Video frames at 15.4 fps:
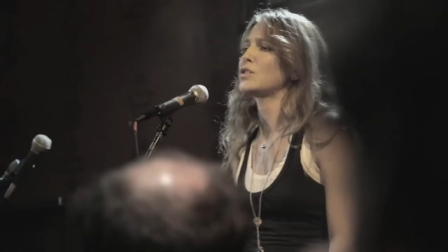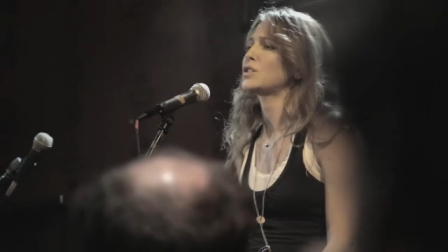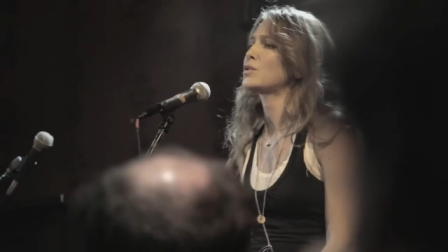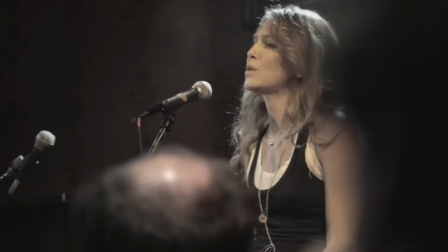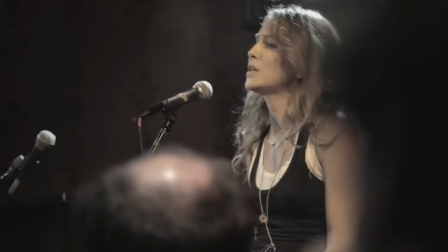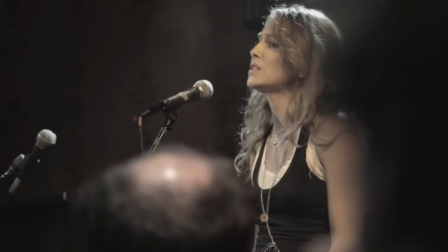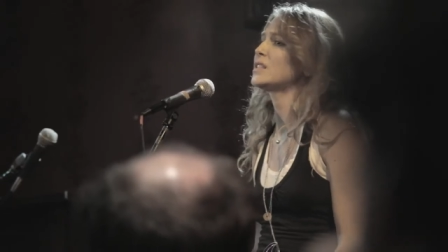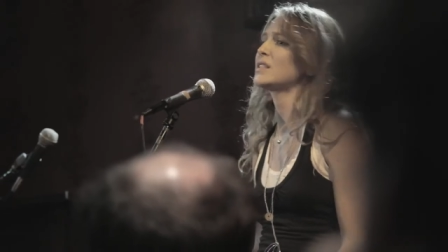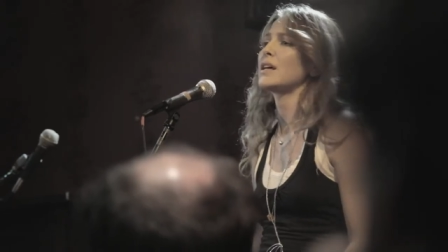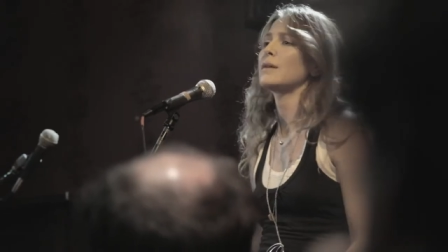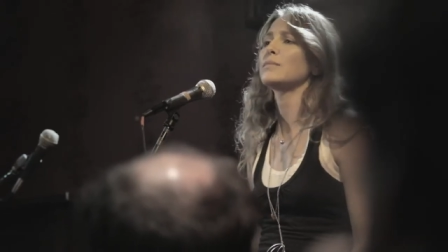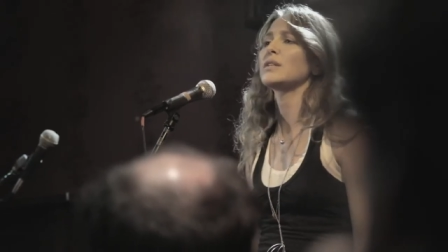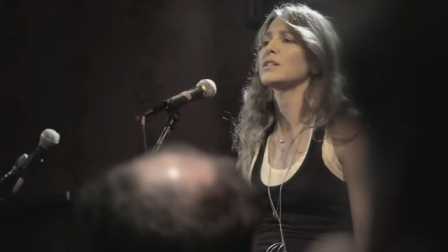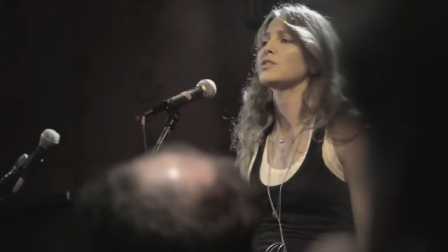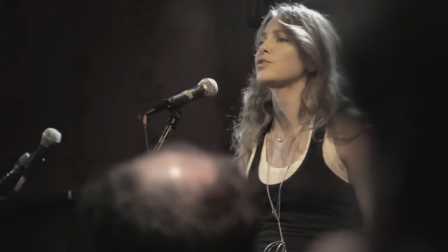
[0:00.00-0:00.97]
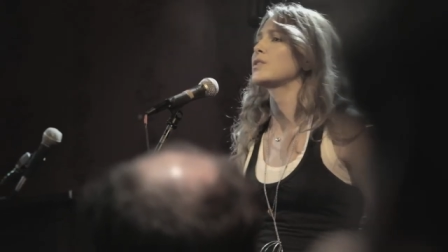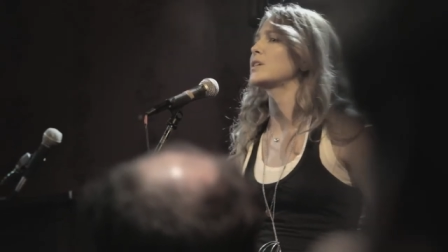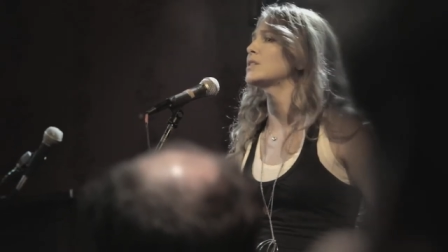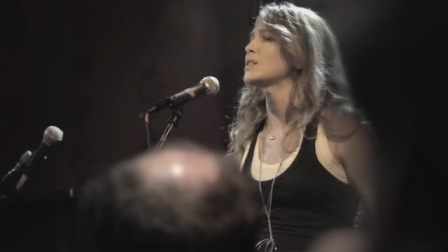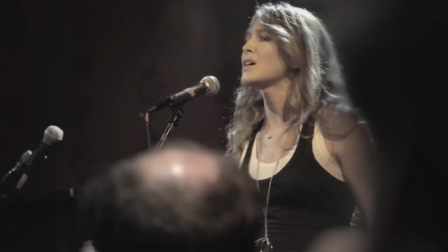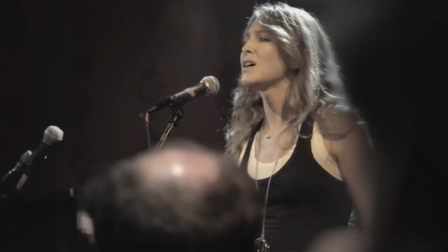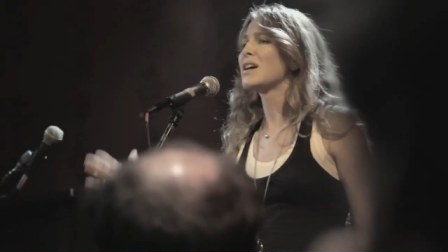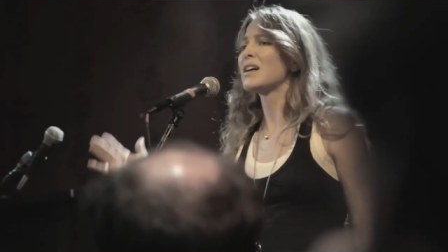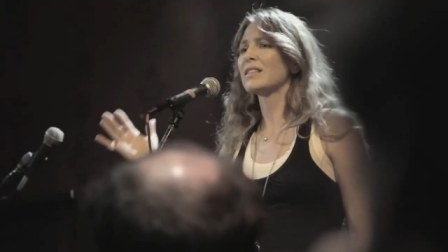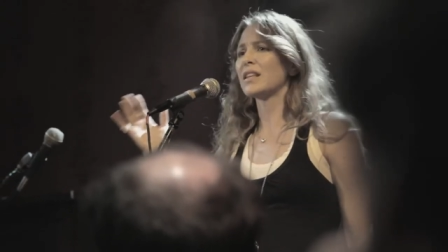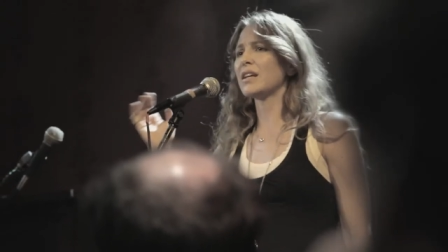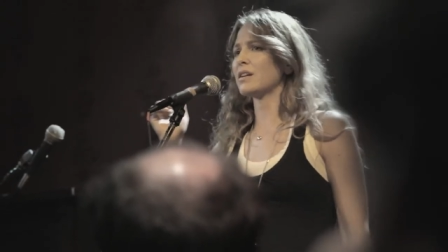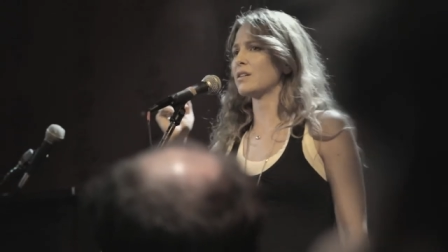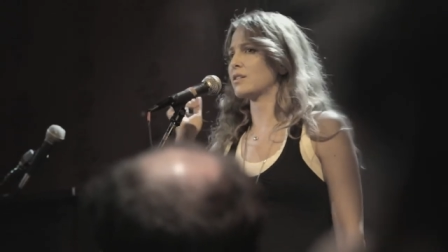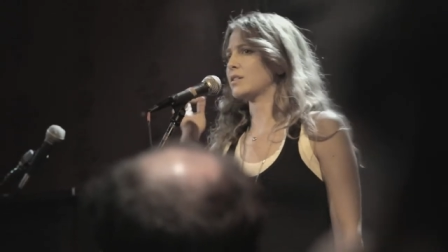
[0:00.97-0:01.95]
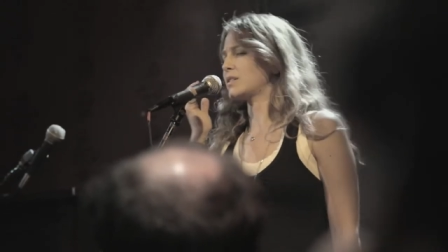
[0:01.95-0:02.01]
your sweets, tempting treats,
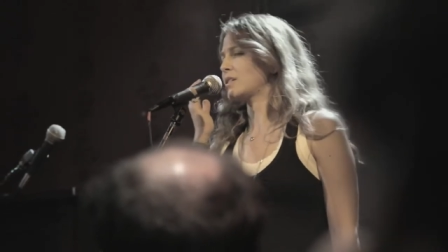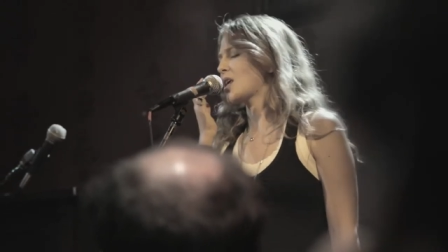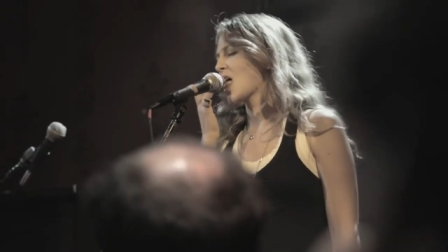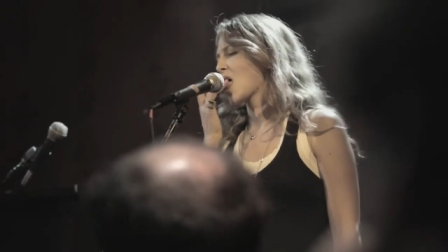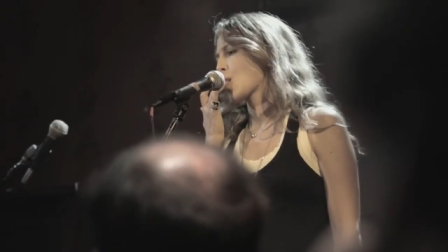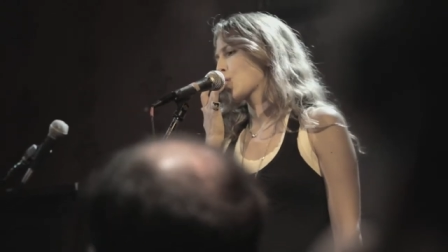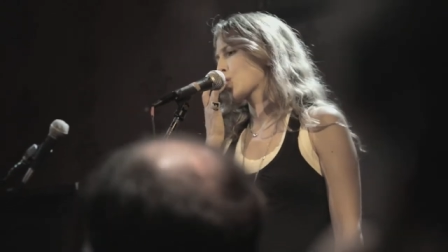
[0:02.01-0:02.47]
lingers